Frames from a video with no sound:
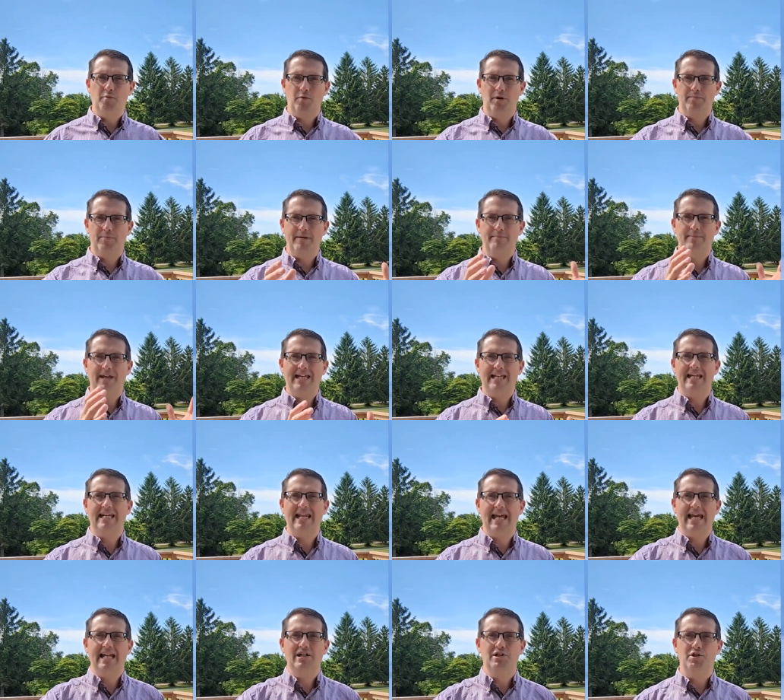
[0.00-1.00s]
We'll be
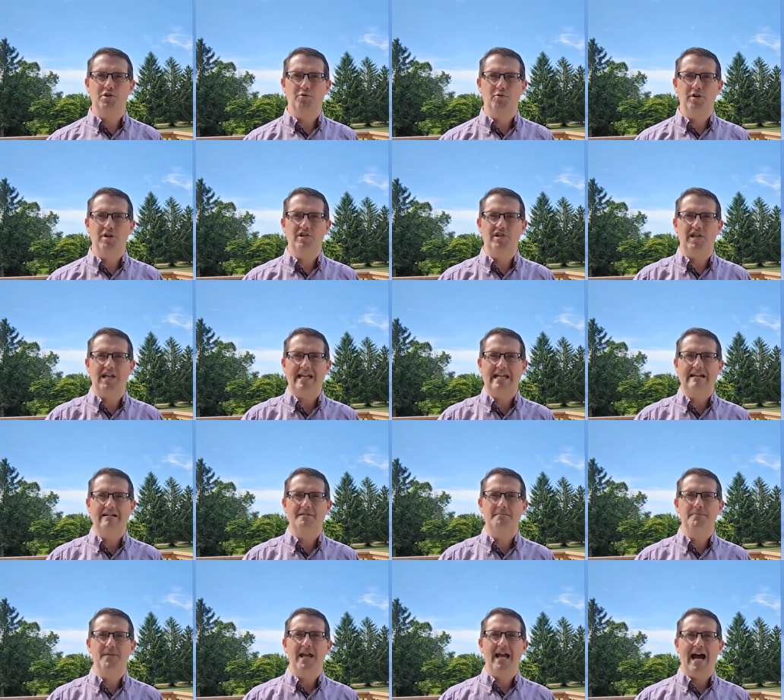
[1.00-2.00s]
meeting indoors
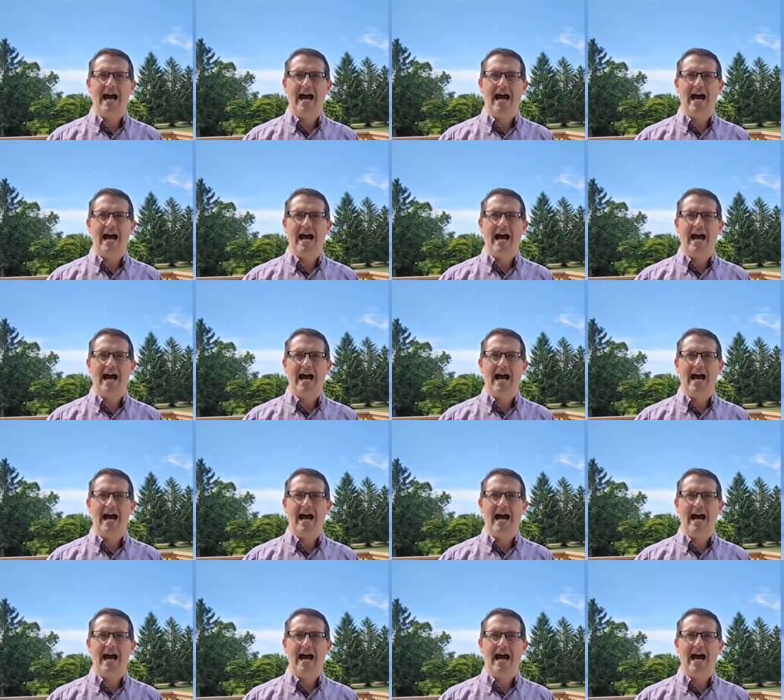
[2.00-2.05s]
here